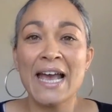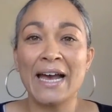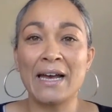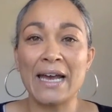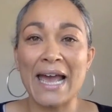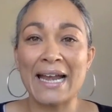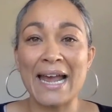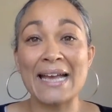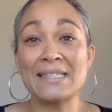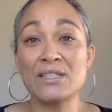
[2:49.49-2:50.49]
And
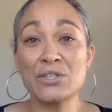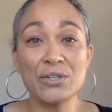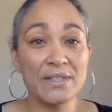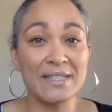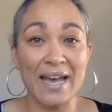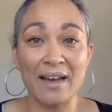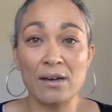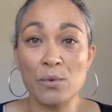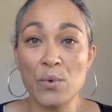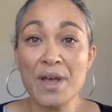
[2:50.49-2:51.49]
as it turns out,
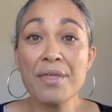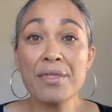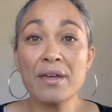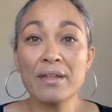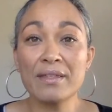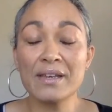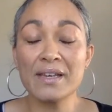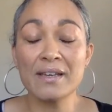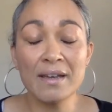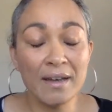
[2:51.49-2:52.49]
with the